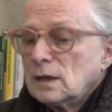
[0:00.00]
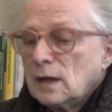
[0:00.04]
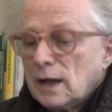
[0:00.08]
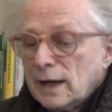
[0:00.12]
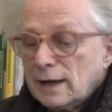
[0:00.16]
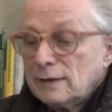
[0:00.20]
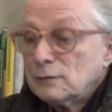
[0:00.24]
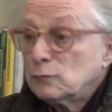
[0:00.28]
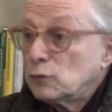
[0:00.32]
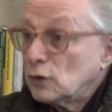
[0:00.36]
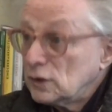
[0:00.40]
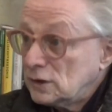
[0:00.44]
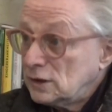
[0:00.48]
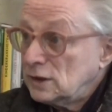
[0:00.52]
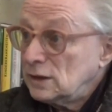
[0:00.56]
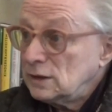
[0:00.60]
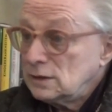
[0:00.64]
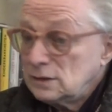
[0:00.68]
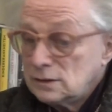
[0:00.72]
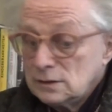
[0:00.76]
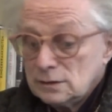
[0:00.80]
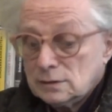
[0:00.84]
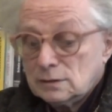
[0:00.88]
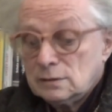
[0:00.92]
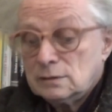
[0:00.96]
And what he
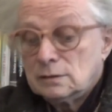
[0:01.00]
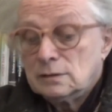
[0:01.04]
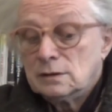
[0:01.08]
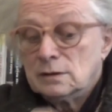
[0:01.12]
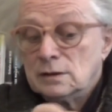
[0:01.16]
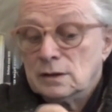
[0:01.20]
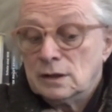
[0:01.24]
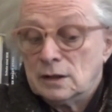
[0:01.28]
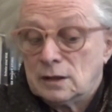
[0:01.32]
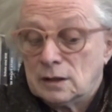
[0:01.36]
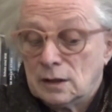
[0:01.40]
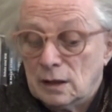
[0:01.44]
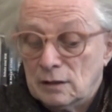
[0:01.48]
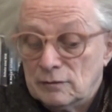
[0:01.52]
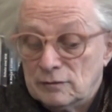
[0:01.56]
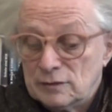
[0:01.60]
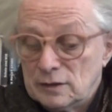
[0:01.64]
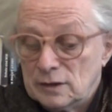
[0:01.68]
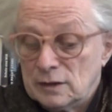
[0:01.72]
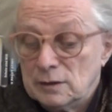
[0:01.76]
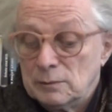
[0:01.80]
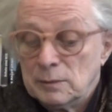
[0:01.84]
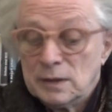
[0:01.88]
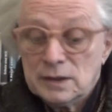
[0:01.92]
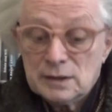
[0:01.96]
did, he
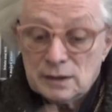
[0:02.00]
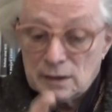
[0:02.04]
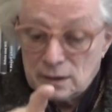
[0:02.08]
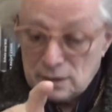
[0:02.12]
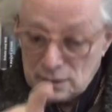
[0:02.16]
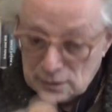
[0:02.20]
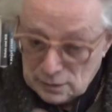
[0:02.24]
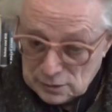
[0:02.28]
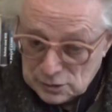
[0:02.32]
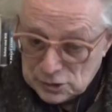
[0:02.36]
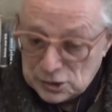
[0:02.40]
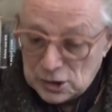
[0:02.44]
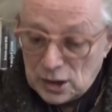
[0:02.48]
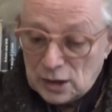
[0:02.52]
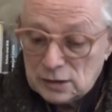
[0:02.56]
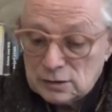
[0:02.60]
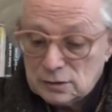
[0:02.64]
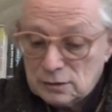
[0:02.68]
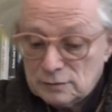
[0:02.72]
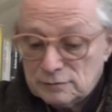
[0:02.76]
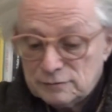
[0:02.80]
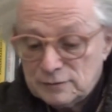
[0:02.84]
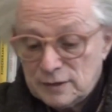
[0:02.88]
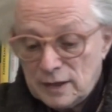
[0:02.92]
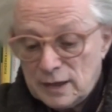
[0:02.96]
made a shot
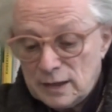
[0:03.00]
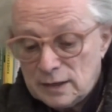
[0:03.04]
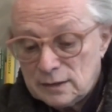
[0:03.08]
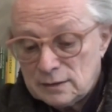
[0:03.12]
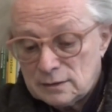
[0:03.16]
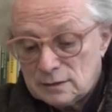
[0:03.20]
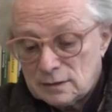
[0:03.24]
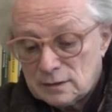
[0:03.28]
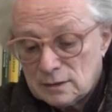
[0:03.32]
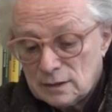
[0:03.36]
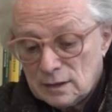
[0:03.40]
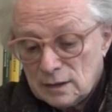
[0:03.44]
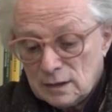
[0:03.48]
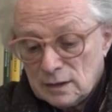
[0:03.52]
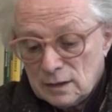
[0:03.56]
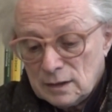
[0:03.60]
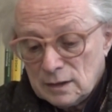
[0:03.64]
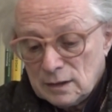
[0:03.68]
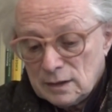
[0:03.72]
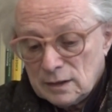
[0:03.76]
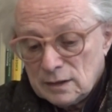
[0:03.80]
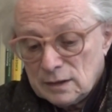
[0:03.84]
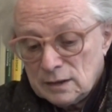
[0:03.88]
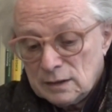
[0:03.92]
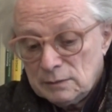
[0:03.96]
of that,
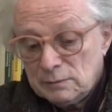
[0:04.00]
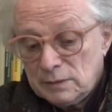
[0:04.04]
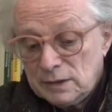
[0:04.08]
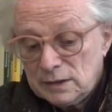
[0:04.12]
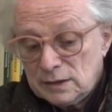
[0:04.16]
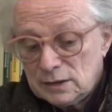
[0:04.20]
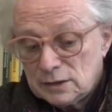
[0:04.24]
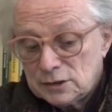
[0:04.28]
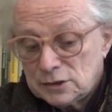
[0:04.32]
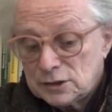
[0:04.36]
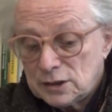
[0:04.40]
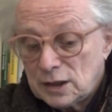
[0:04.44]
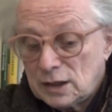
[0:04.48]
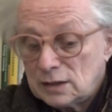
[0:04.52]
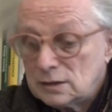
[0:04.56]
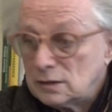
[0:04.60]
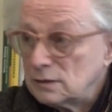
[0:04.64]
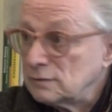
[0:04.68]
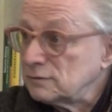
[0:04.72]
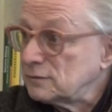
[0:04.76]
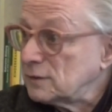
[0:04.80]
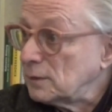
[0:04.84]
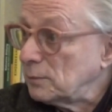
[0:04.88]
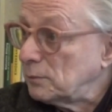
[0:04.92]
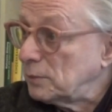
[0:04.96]
he made a shot
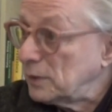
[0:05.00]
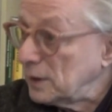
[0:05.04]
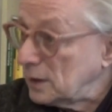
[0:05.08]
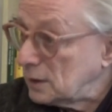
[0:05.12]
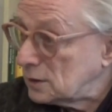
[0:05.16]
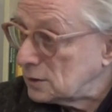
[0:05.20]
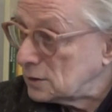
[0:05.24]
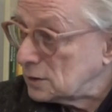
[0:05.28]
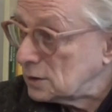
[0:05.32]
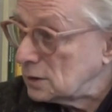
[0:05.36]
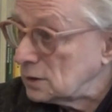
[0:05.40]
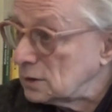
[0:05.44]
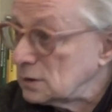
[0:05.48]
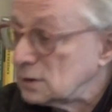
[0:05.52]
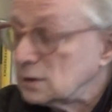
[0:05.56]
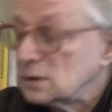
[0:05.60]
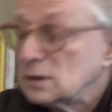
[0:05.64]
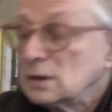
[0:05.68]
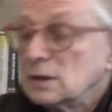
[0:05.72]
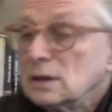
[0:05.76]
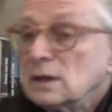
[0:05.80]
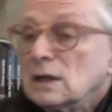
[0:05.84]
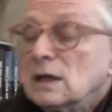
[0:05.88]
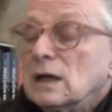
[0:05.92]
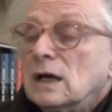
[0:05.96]
of the pictures,
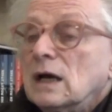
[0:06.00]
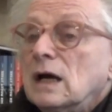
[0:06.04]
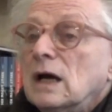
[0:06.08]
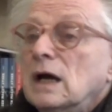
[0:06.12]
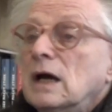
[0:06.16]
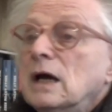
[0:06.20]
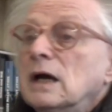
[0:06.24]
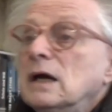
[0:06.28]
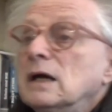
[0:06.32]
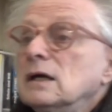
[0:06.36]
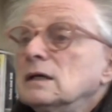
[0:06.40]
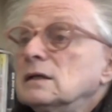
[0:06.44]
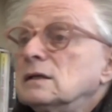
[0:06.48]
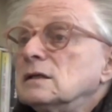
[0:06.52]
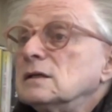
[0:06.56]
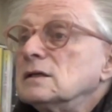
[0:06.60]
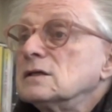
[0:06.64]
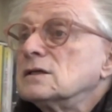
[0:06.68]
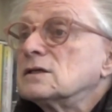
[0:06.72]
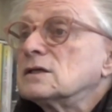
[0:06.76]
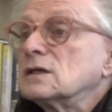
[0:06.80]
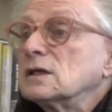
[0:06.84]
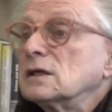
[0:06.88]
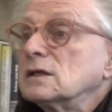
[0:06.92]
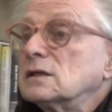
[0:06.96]
and he
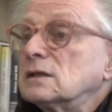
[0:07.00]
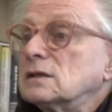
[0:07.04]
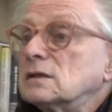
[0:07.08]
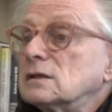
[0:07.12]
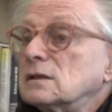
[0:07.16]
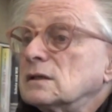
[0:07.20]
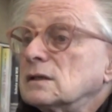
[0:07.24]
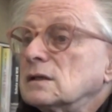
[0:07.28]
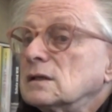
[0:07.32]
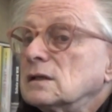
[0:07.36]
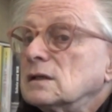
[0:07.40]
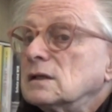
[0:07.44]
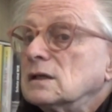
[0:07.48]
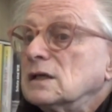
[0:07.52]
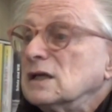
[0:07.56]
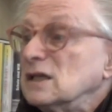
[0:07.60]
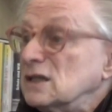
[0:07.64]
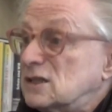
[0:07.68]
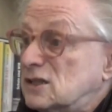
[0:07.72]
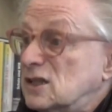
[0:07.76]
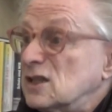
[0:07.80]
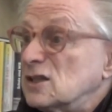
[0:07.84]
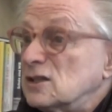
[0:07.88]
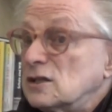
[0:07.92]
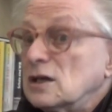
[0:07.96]
said,
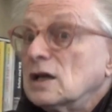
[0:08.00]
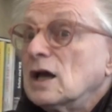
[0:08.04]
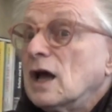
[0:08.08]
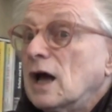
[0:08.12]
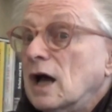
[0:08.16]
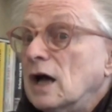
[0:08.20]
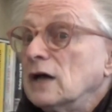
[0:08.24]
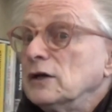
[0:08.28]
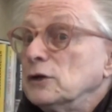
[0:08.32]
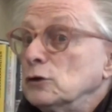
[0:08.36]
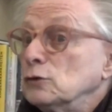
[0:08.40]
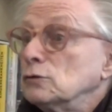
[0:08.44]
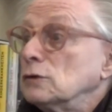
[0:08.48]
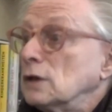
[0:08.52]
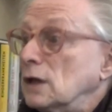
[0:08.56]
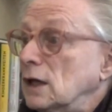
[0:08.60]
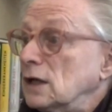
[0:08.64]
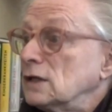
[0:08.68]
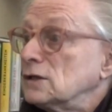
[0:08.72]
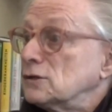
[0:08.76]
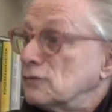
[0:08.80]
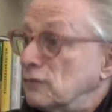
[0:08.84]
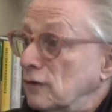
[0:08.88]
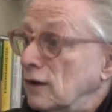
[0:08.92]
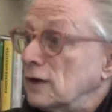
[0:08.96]
are you the
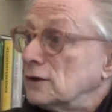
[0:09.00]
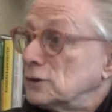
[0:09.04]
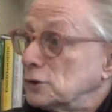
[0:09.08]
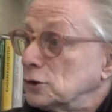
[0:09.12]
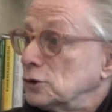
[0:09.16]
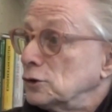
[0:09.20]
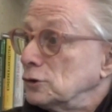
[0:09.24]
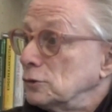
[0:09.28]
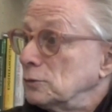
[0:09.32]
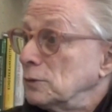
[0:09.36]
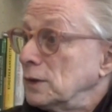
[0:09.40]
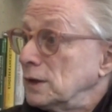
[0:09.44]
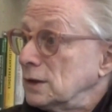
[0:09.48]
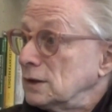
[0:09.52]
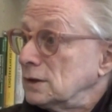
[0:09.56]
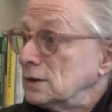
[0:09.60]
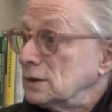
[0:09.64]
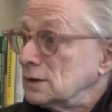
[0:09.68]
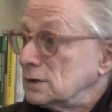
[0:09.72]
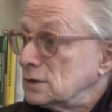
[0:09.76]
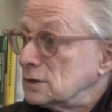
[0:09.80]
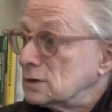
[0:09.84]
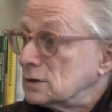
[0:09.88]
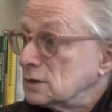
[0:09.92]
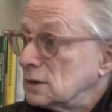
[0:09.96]
Hans Fleischner who made
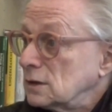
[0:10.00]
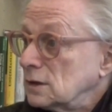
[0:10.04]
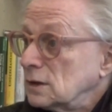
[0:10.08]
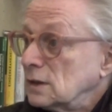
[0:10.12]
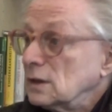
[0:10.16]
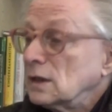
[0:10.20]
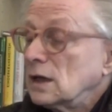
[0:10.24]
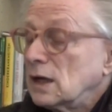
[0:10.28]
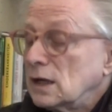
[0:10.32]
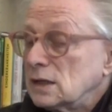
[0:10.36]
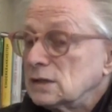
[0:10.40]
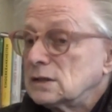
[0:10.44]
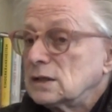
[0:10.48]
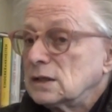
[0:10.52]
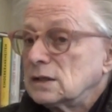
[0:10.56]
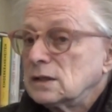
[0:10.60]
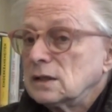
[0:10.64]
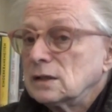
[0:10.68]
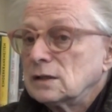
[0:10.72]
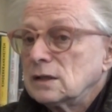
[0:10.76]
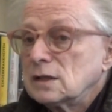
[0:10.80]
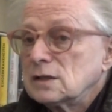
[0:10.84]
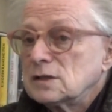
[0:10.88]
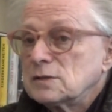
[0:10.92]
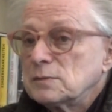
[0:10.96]
this? I said,
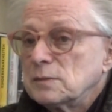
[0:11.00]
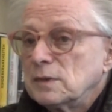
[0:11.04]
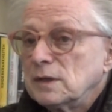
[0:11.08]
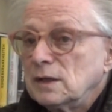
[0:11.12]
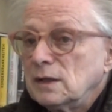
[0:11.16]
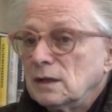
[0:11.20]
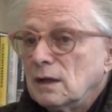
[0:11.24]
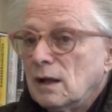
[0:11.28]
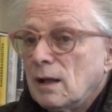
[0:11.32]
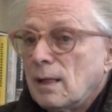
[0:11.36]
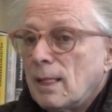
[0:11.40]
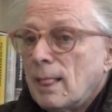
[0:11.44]
yeah, that's me.